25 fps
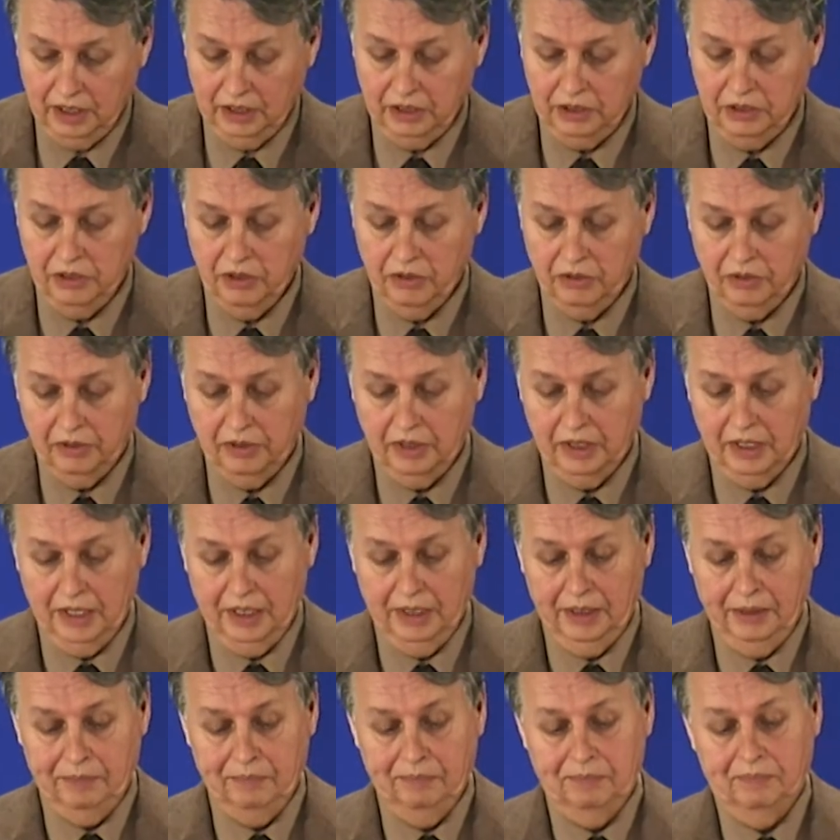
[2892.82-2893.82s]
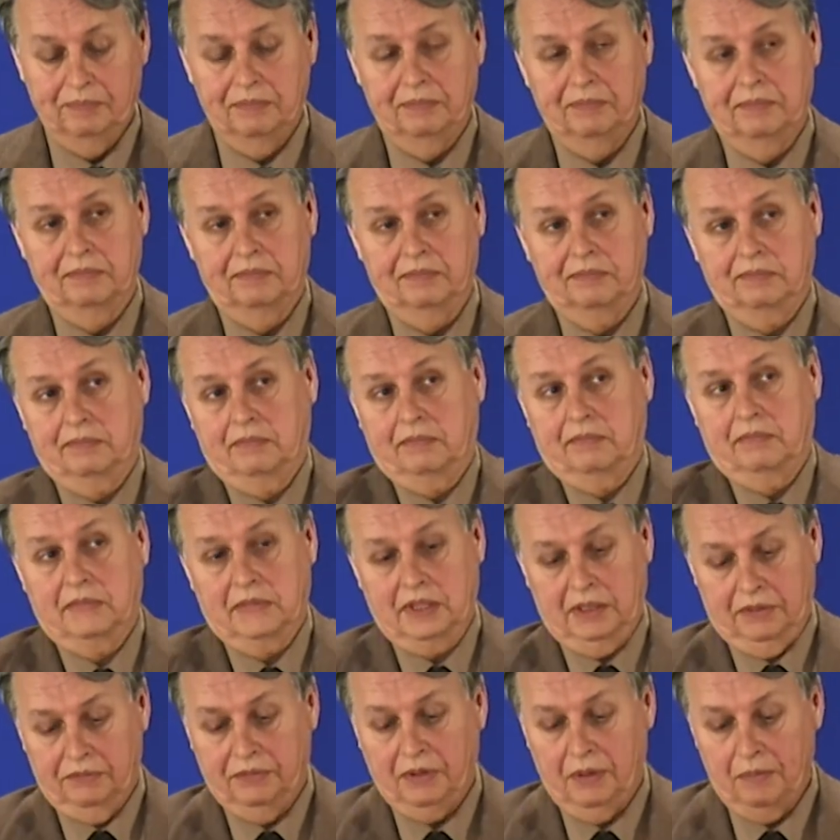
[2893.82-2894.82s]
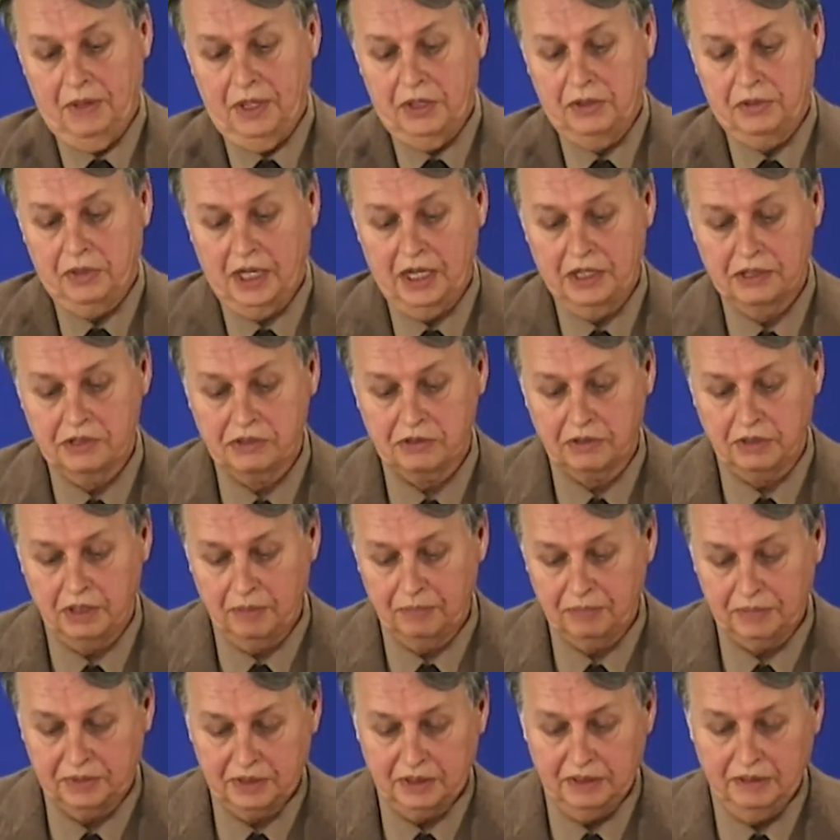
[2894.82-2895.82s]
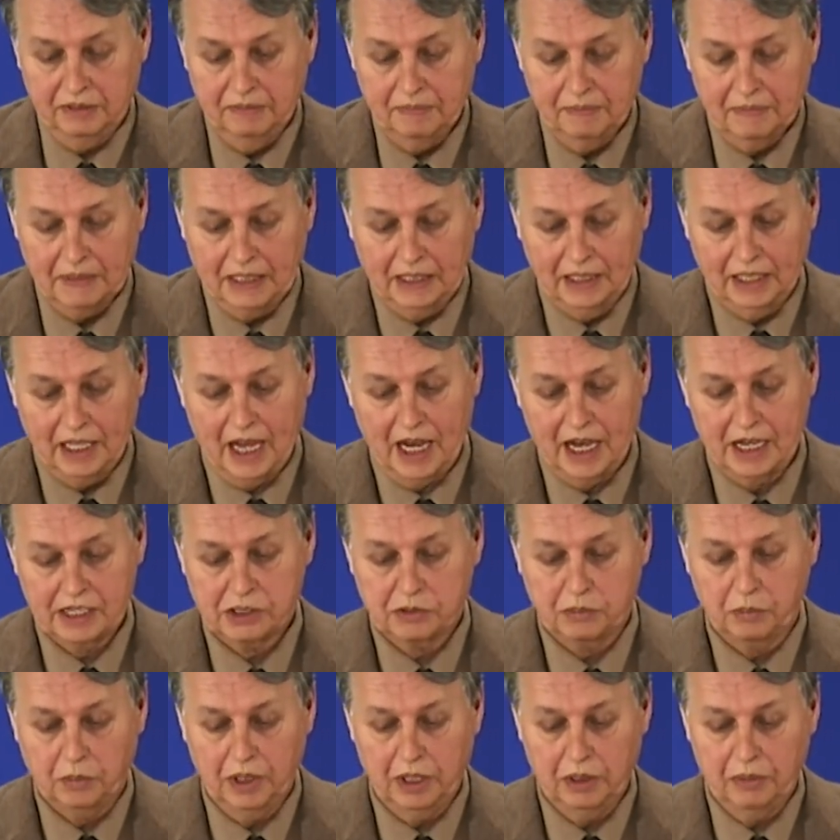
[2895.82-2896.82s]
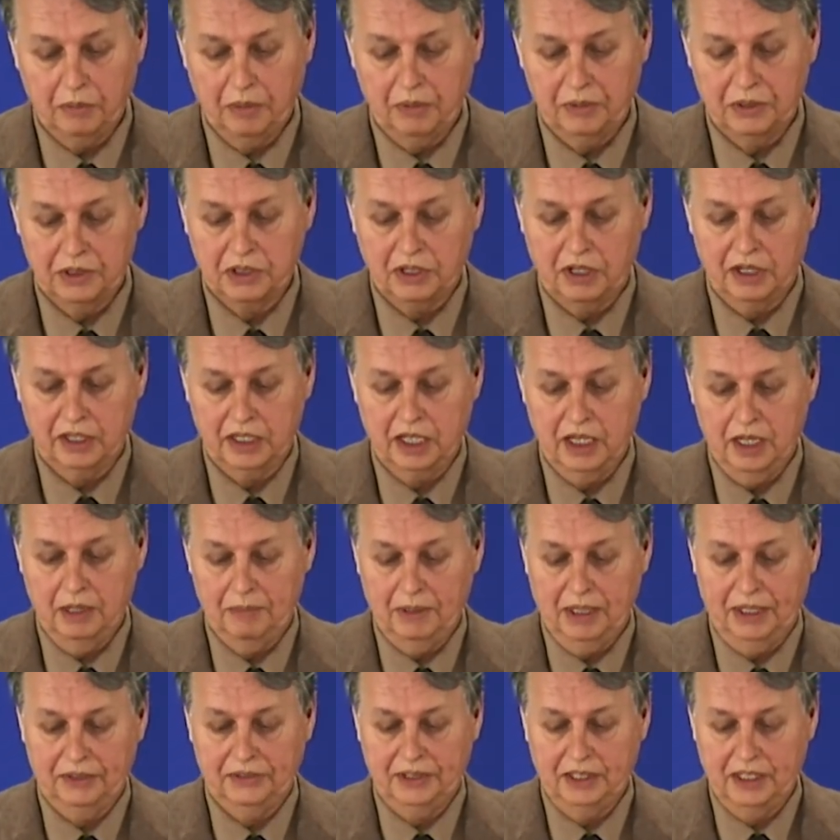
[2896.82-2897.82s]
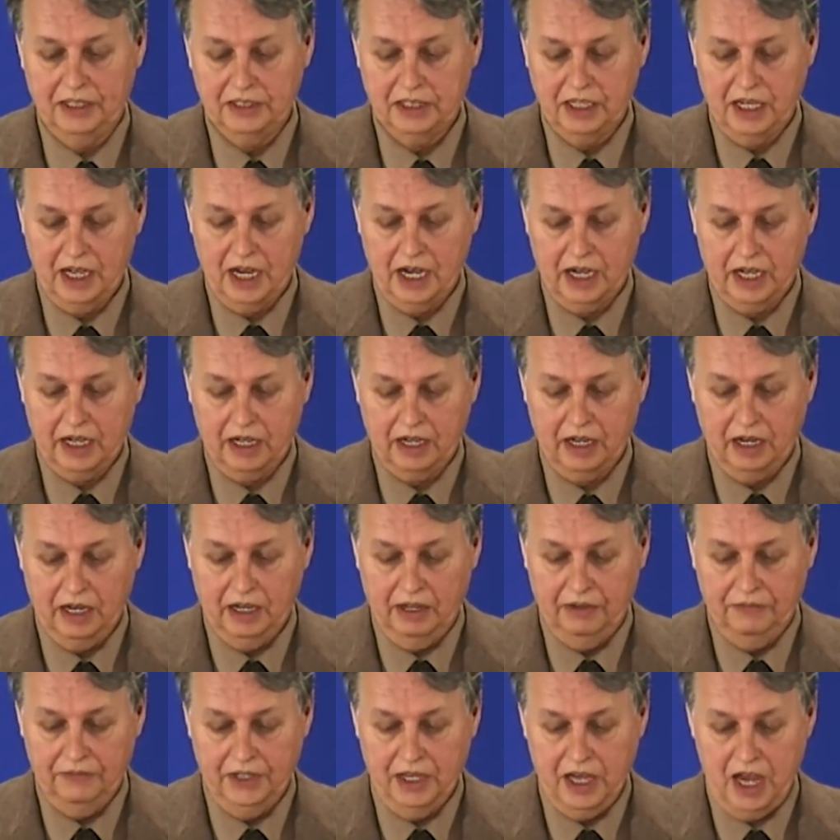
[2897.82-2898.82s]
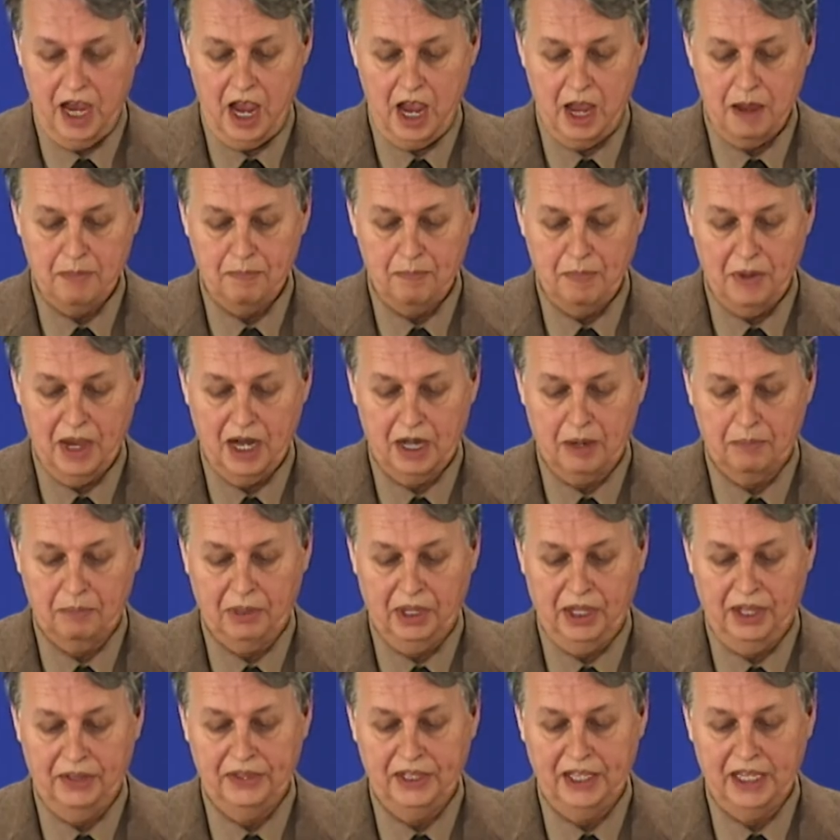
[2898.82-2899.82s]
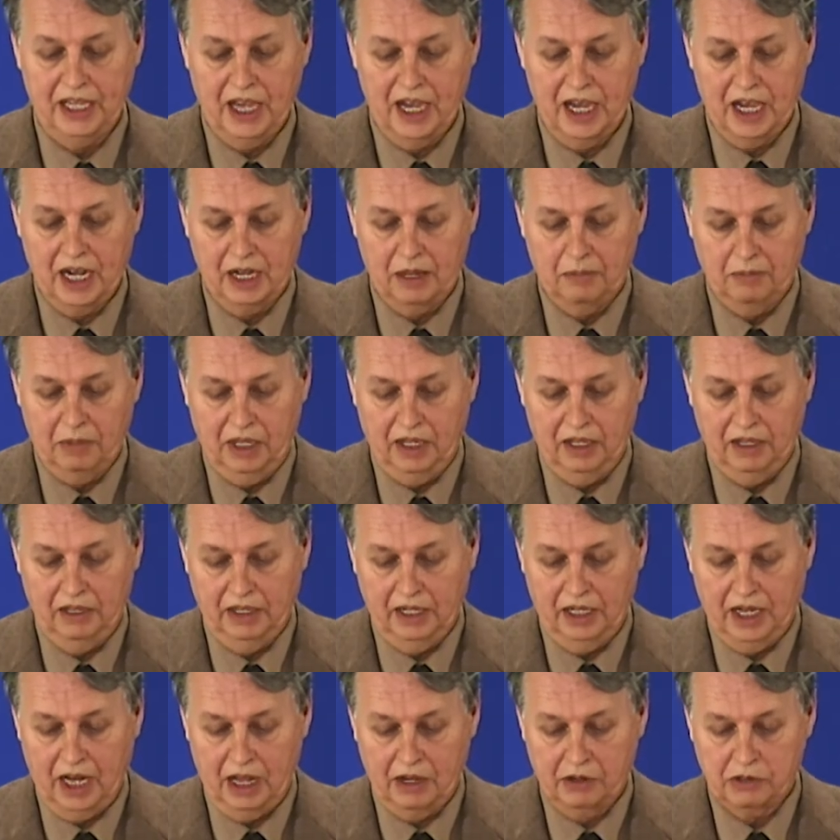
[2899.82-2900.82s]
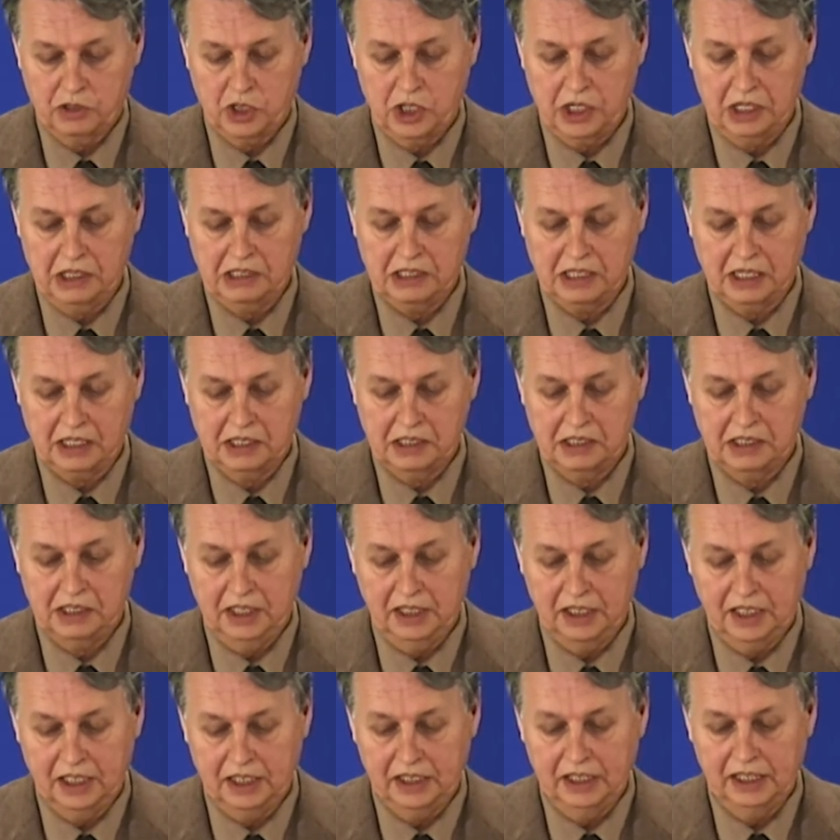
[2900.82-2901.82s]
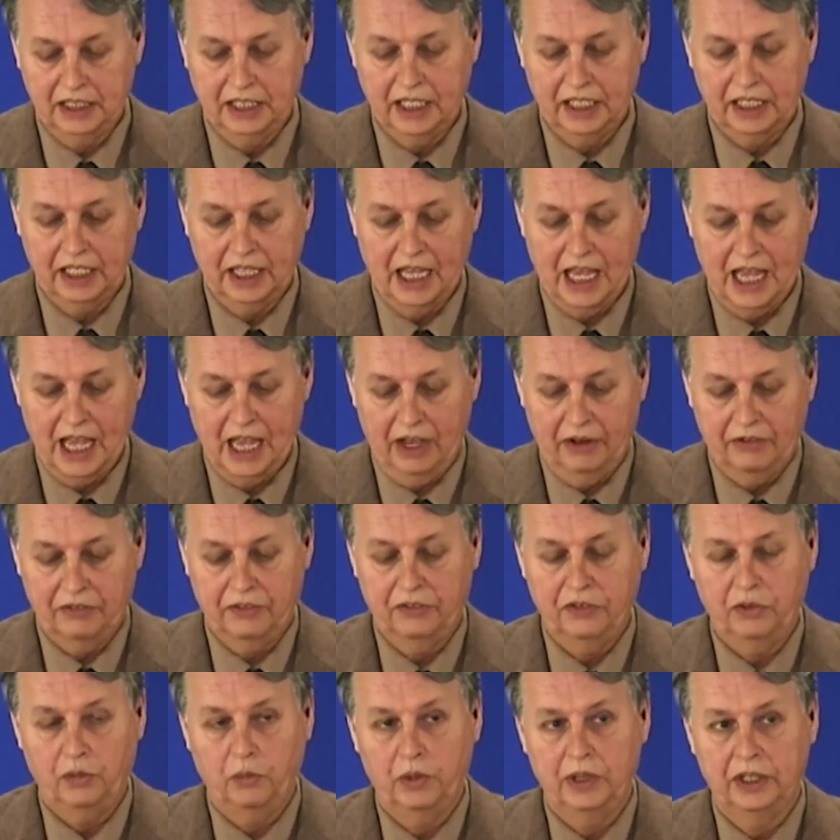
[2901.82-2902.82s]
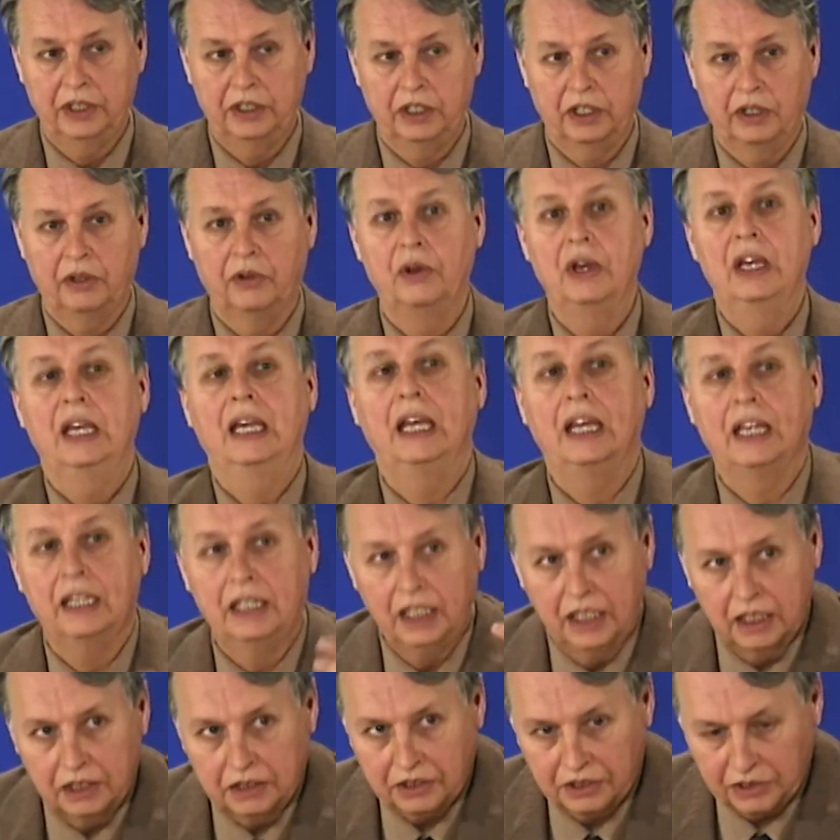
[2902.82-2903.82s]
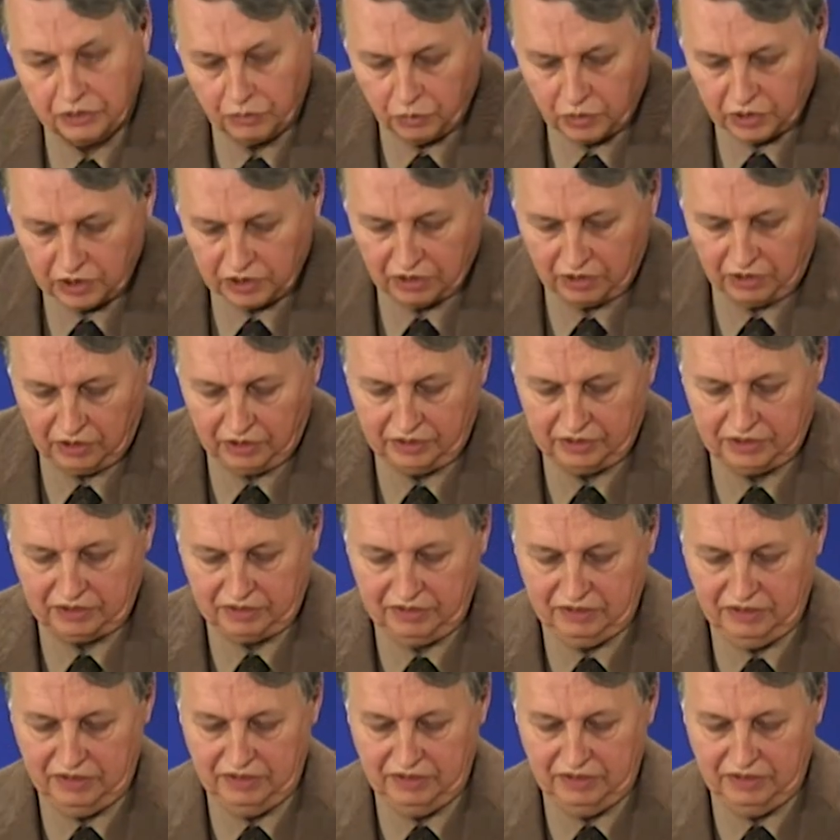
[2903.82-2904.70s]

Jung, from the transcript, last week we were talking about the attack of the ape man upon the anima and how she succeeded in getting out of the window and into the world.